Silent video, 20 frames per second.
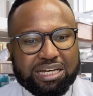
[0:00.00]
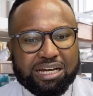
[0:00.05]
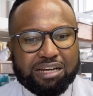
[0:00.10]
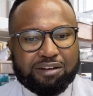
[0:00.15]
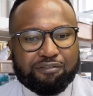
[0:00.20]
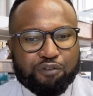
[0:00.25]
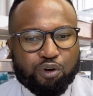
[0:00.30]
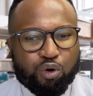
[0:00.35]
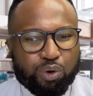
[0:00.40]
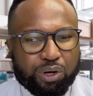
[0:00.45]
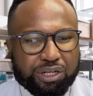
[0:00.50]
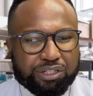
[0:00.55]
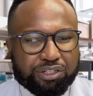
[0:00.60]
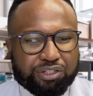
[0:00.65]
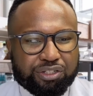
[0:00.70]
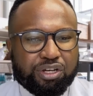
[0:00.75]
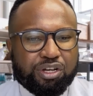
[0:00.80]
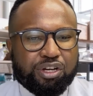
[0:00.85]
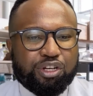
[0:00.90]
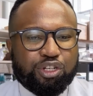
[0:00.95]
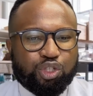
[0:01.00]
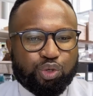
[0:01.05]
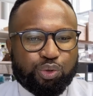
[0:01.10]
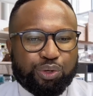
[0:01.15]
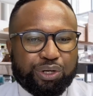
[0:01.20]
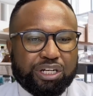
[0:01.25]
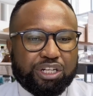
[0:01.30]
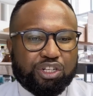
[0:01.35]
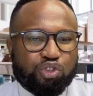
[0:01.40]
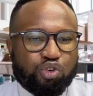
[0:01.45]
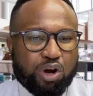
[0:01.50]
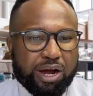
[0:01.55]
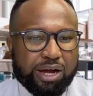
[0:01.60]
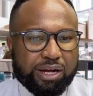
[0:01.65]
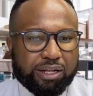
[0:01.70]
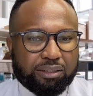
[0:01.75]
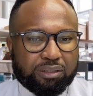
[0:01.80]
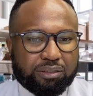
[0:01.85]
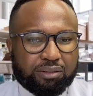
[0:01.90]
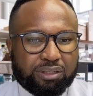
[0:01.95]
and focus during a
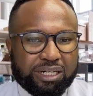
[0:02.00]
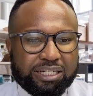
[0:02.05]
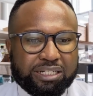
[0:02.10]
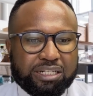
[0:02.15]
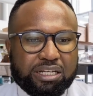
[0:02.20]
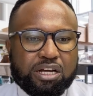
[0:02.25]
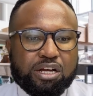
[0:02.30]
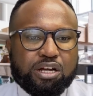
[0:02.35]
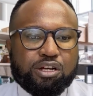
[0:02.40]
trial, right?